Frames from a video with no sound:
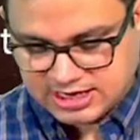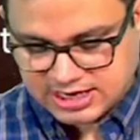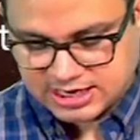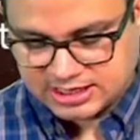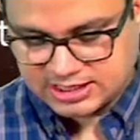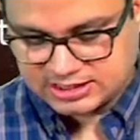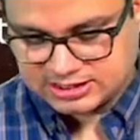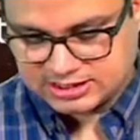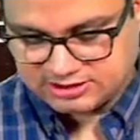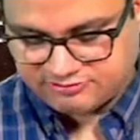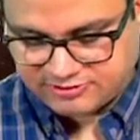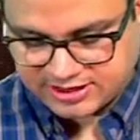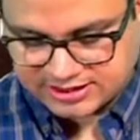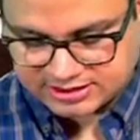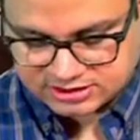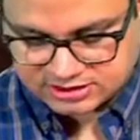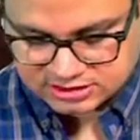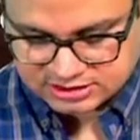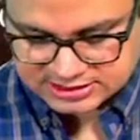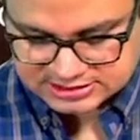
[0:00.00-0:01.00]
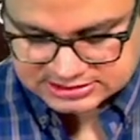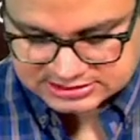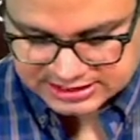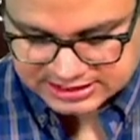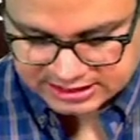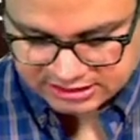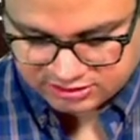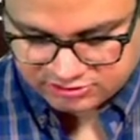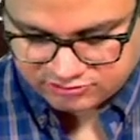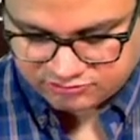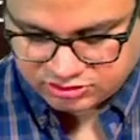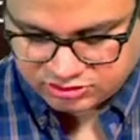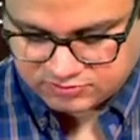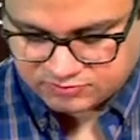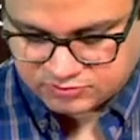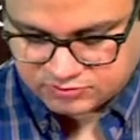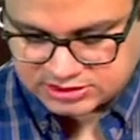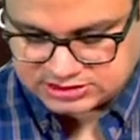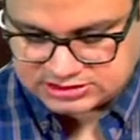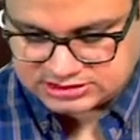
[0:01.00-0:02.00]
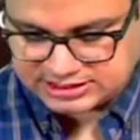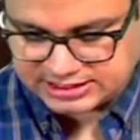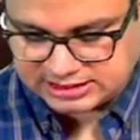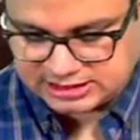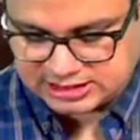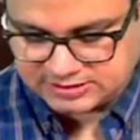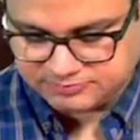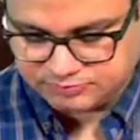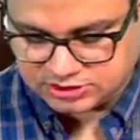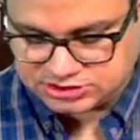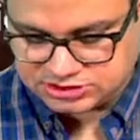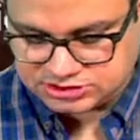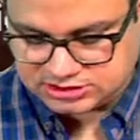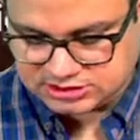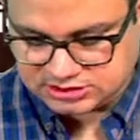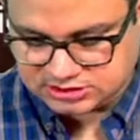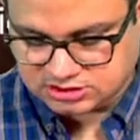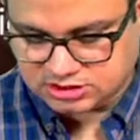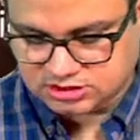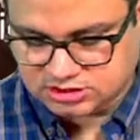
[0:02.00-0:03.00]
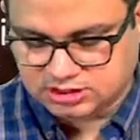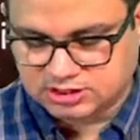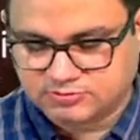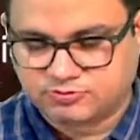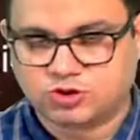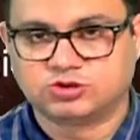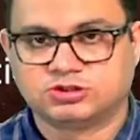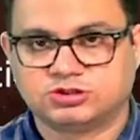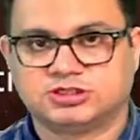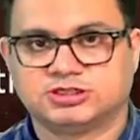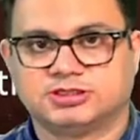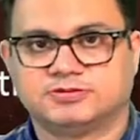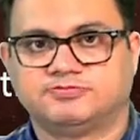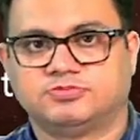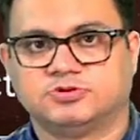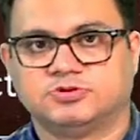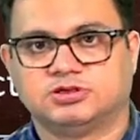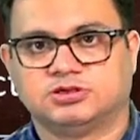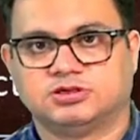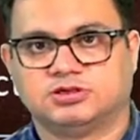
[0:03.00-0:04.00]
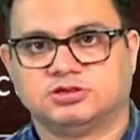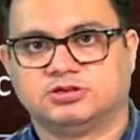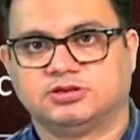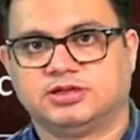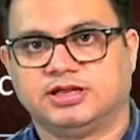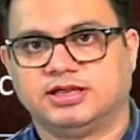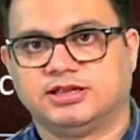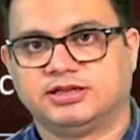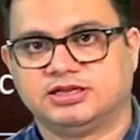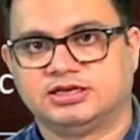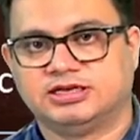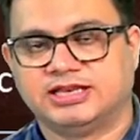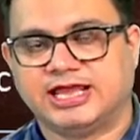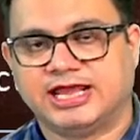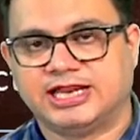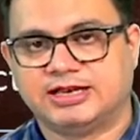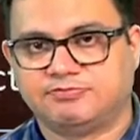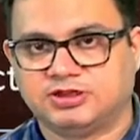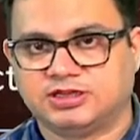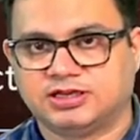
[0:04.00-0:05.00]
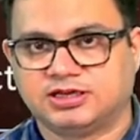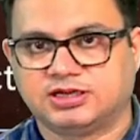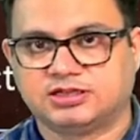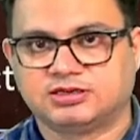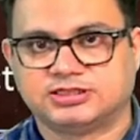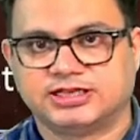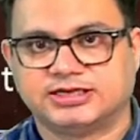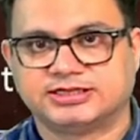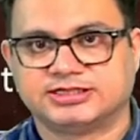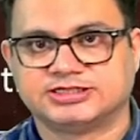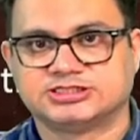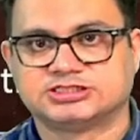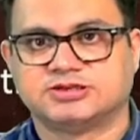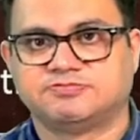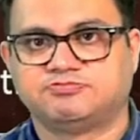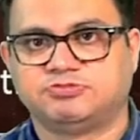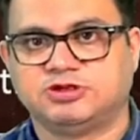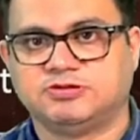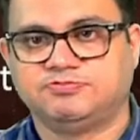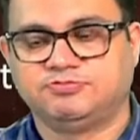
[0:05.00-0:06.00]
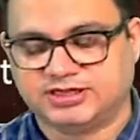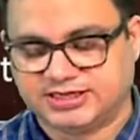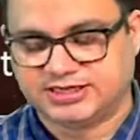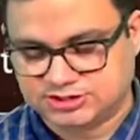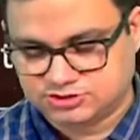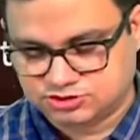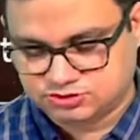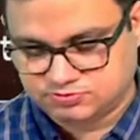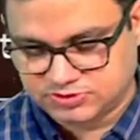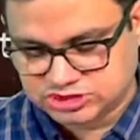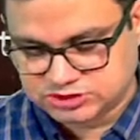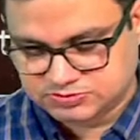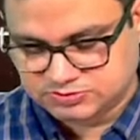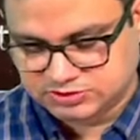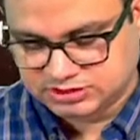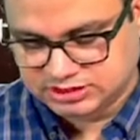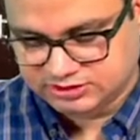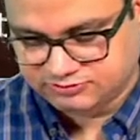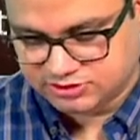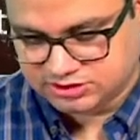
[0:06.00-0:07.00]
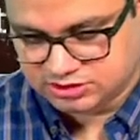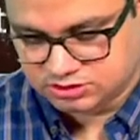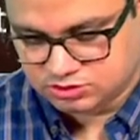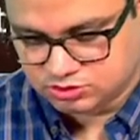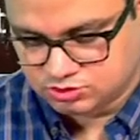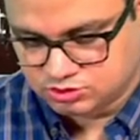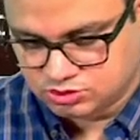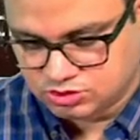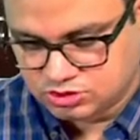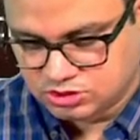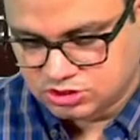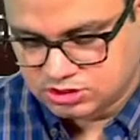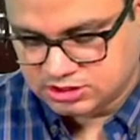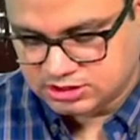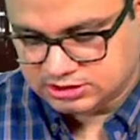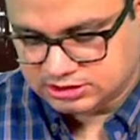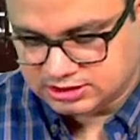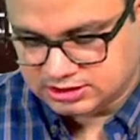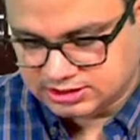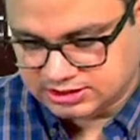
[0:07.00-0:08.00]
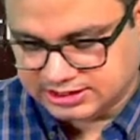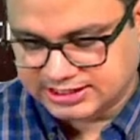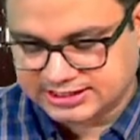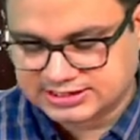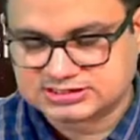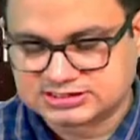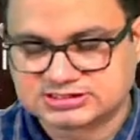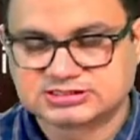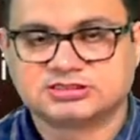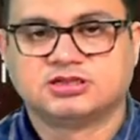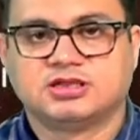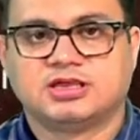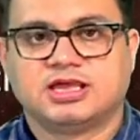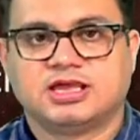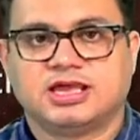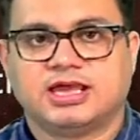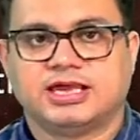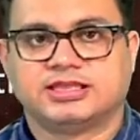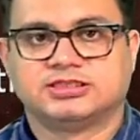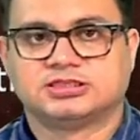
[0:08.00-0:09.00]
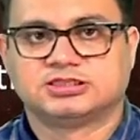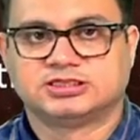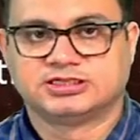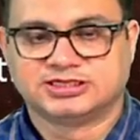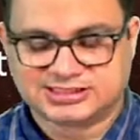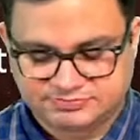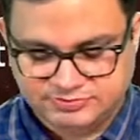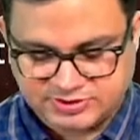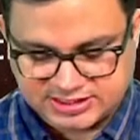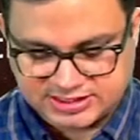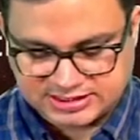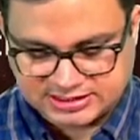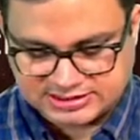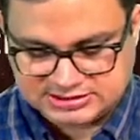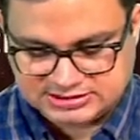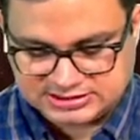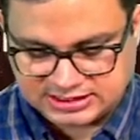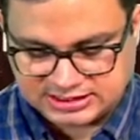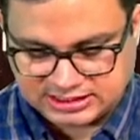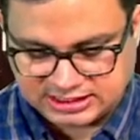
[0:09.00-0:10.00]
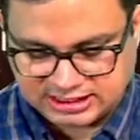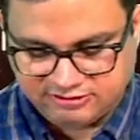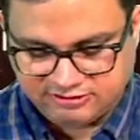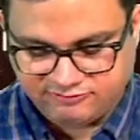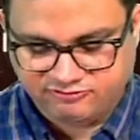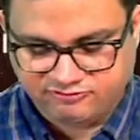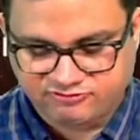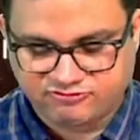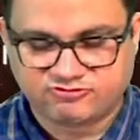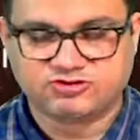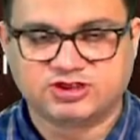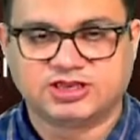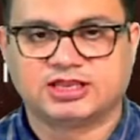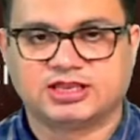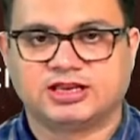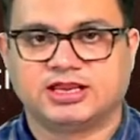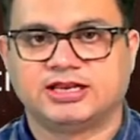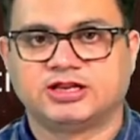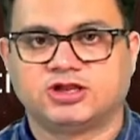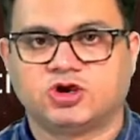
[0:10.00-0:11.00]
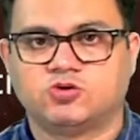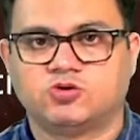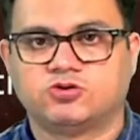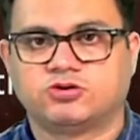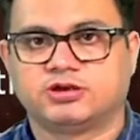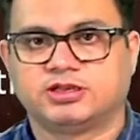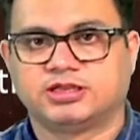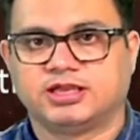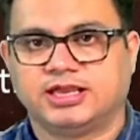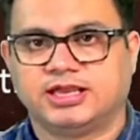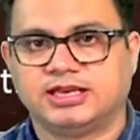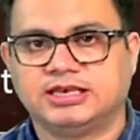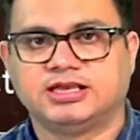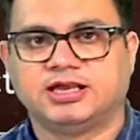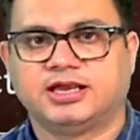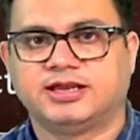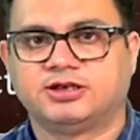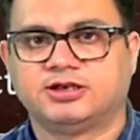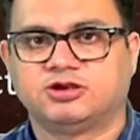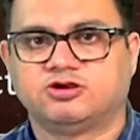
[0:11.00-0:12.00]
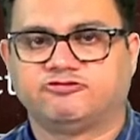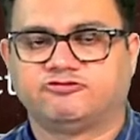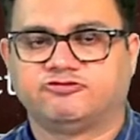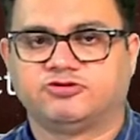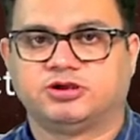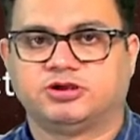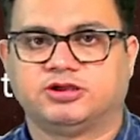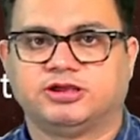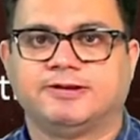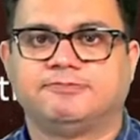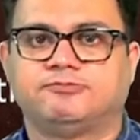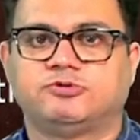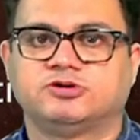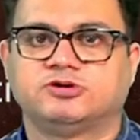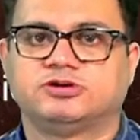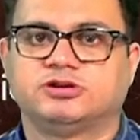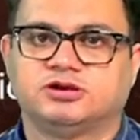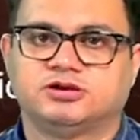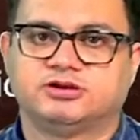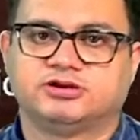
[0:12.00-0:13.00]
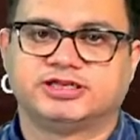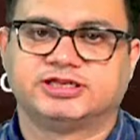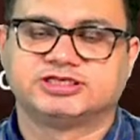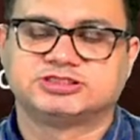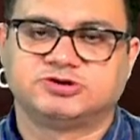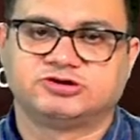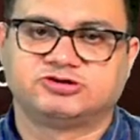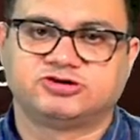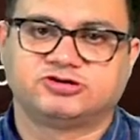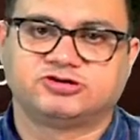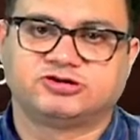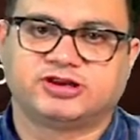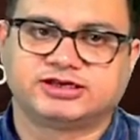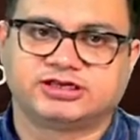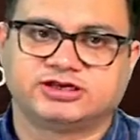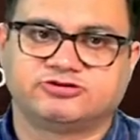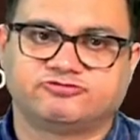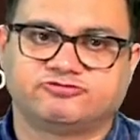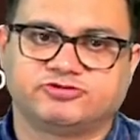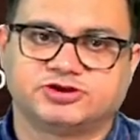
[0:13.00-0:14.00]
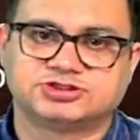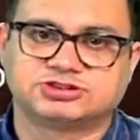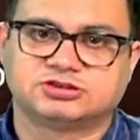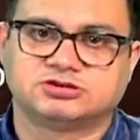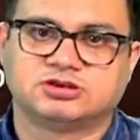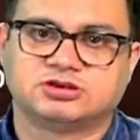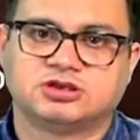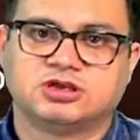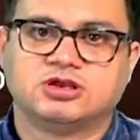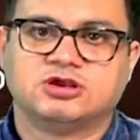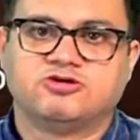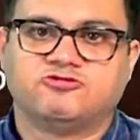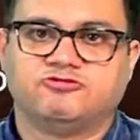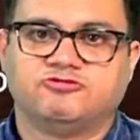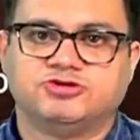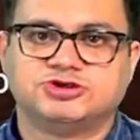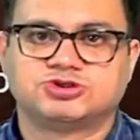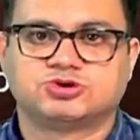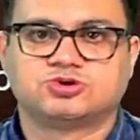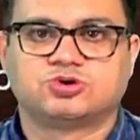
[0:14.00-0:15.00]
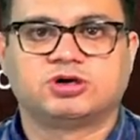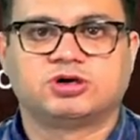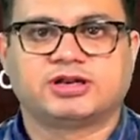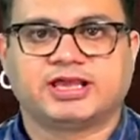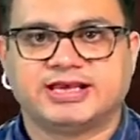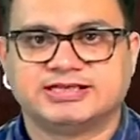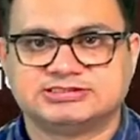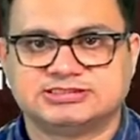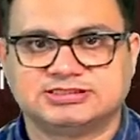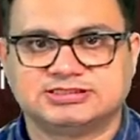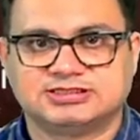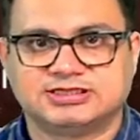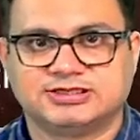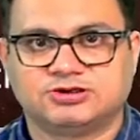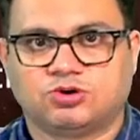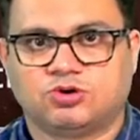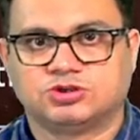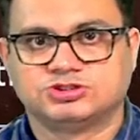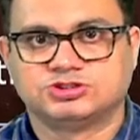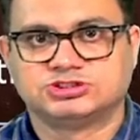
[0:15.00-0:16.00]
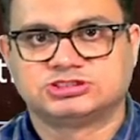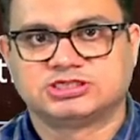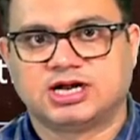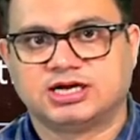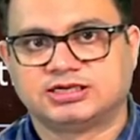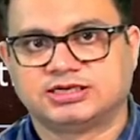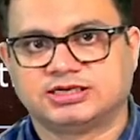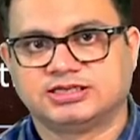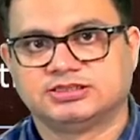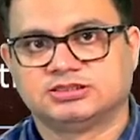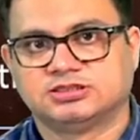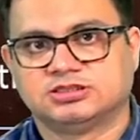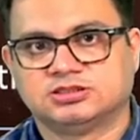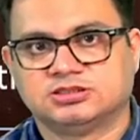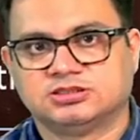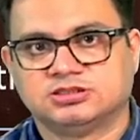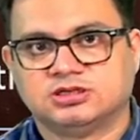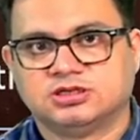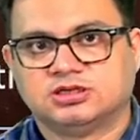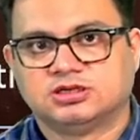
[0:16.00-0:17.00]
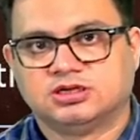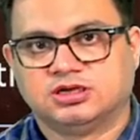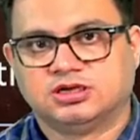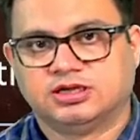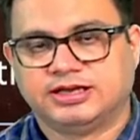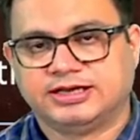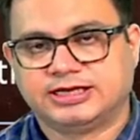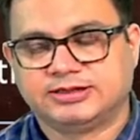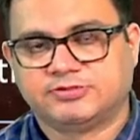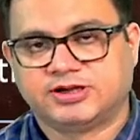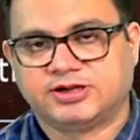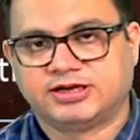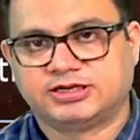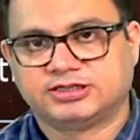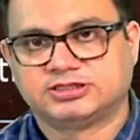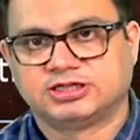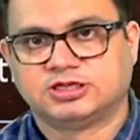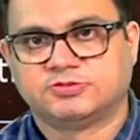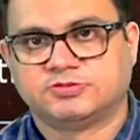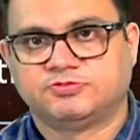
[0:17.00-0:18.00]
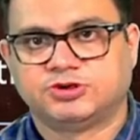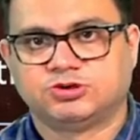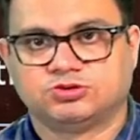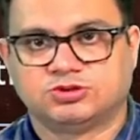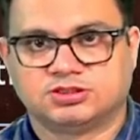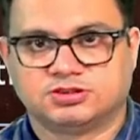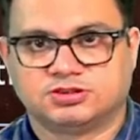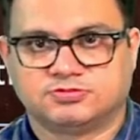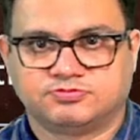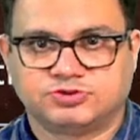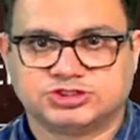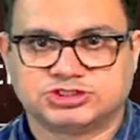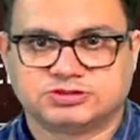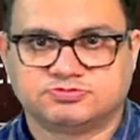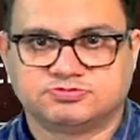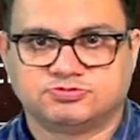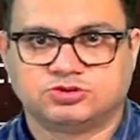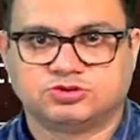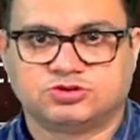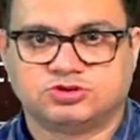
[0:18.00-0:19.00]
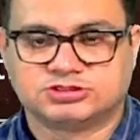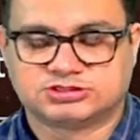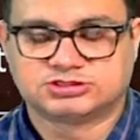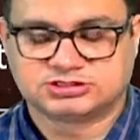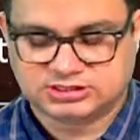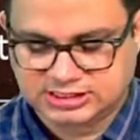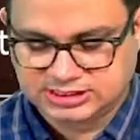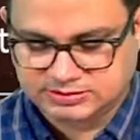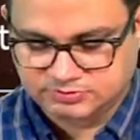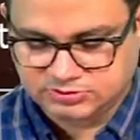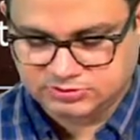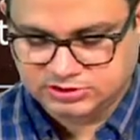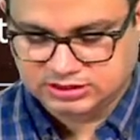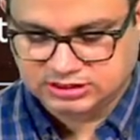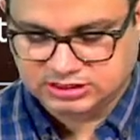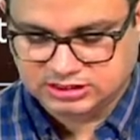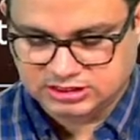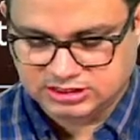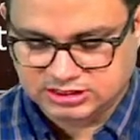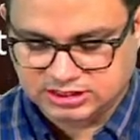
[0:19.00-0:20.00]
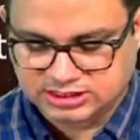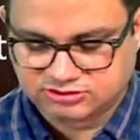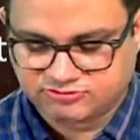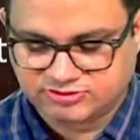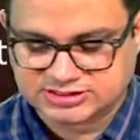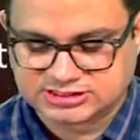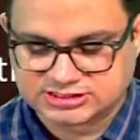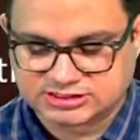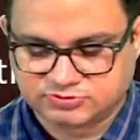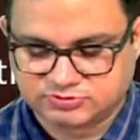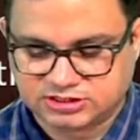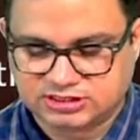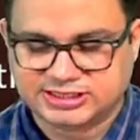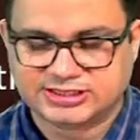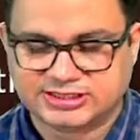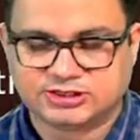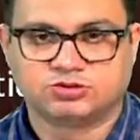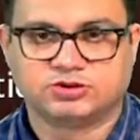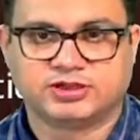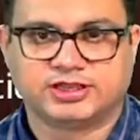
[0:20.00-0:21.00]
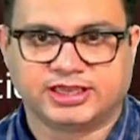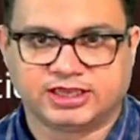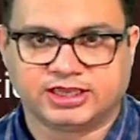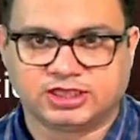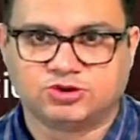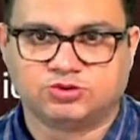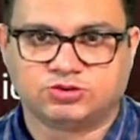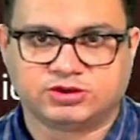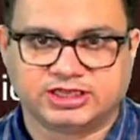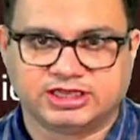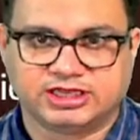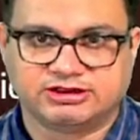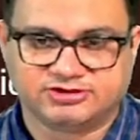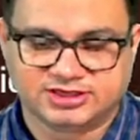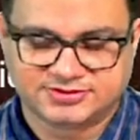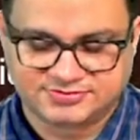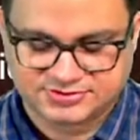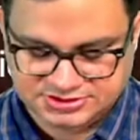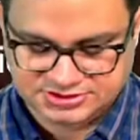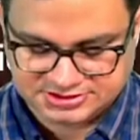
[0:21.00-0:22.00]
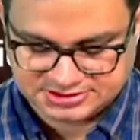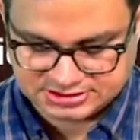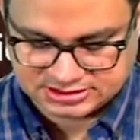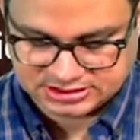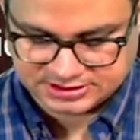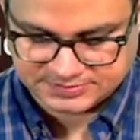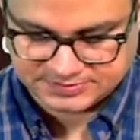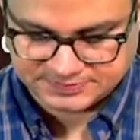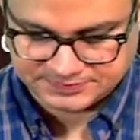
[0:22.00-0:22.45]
Another factor is that we must tell the patient about the LPR, that is PPI must be given to the kids. And the third part is that if we are encountering any kind of upper respiratory tract infection, we should not hesitate on starting the antibiotic therapy to the patient, because it may otherwise it may lead to an acute airway emergency.